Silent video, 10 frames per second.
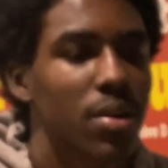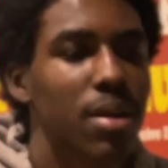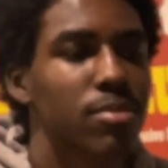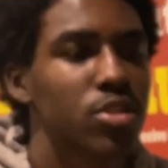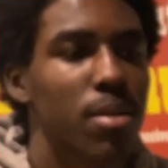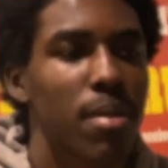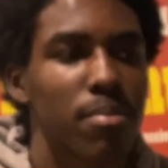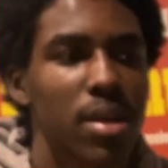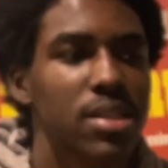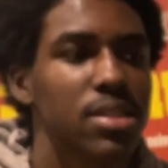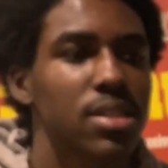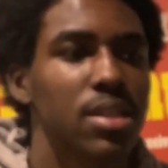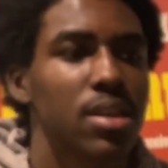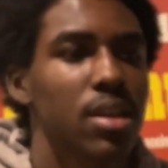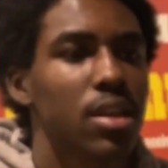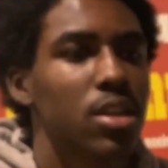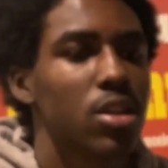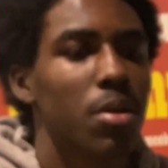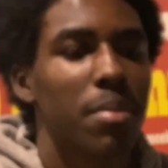And I'm going to try my best to, you know,